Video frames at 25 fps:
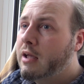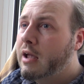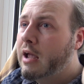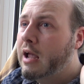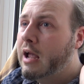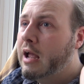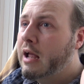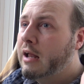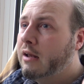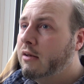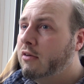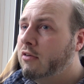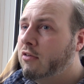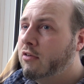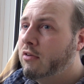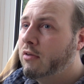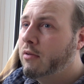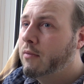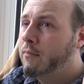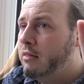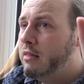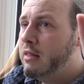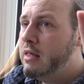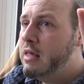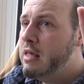and
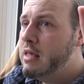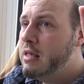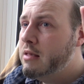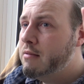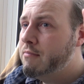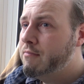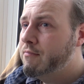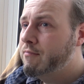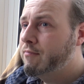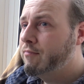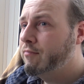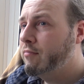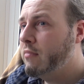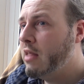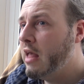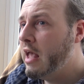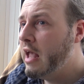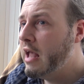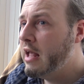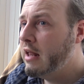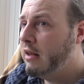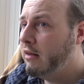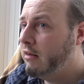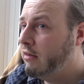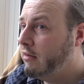the
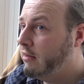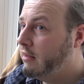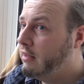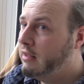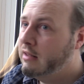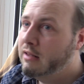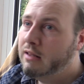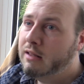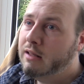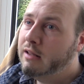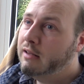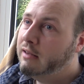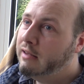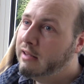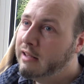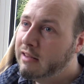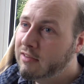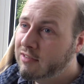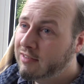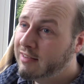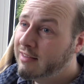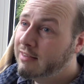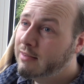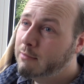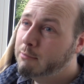end, at
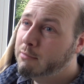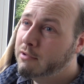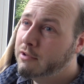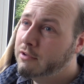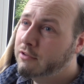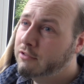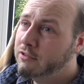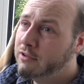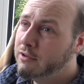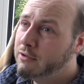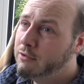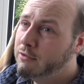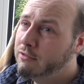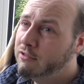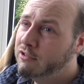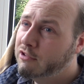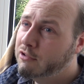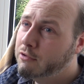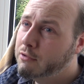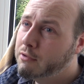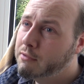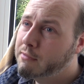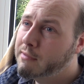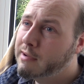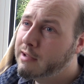least in the Peugeot
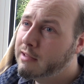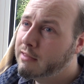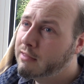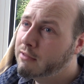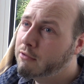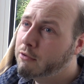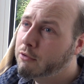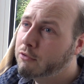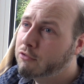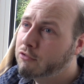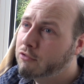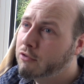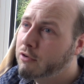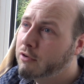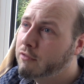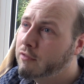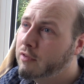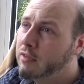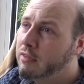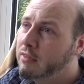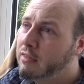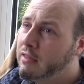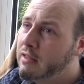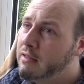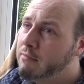208 that I was
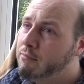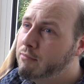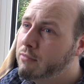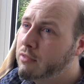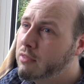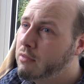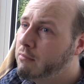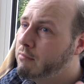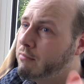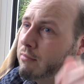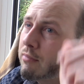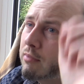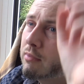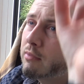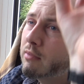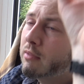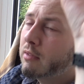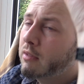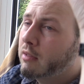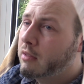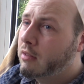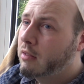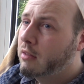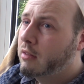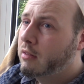driving,
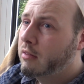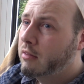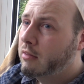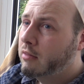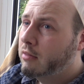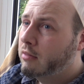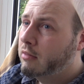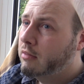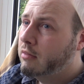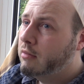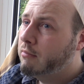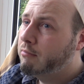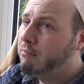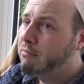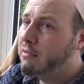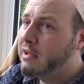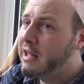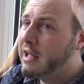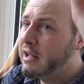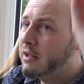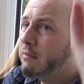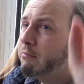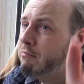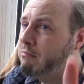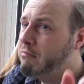the
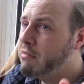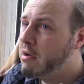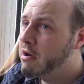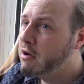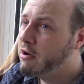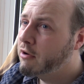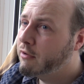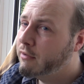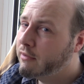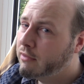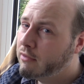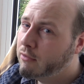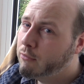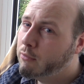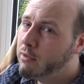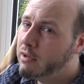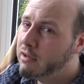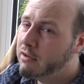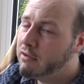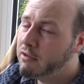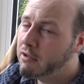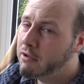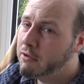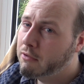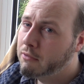black bar in the
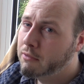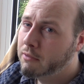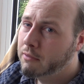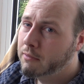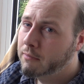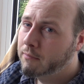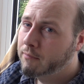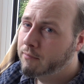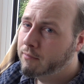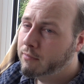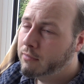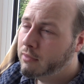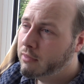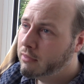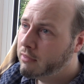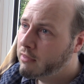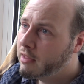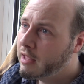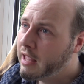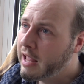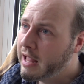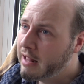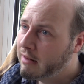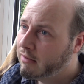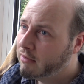window
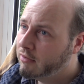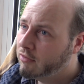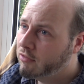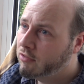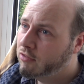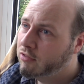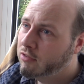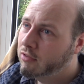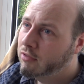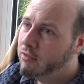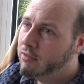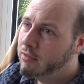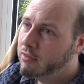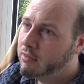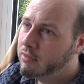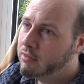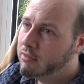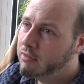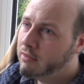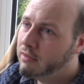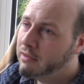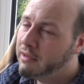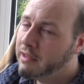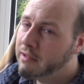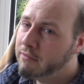that ends
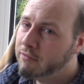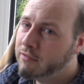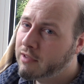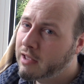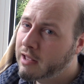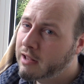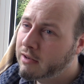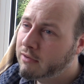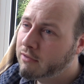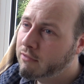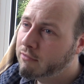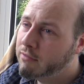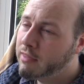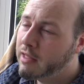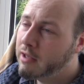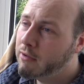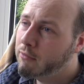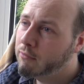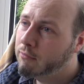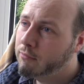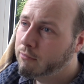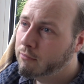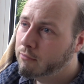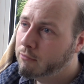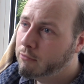the left hand of that
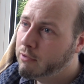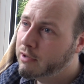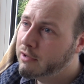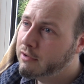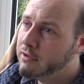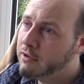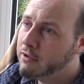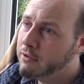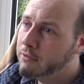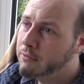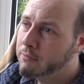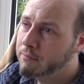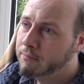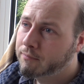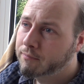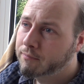window